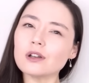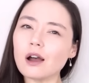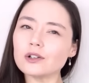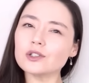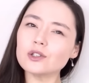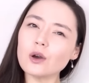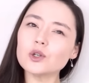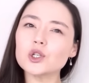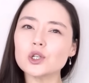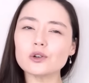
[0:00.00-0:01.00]
not so
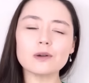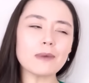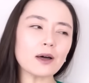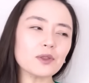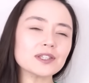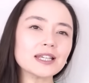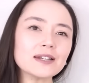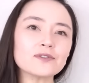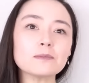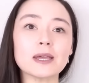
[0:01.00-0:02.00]
sure about this
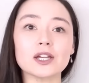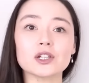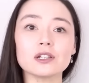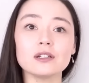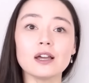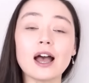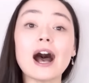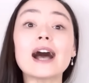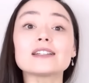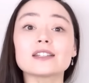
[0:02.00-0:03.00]
information,
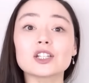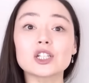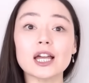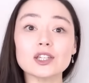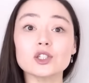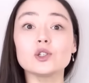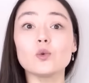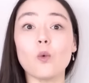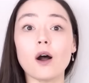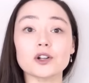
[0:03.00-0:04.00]
I suggest you
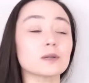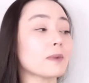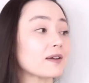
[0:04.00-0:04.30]
watch my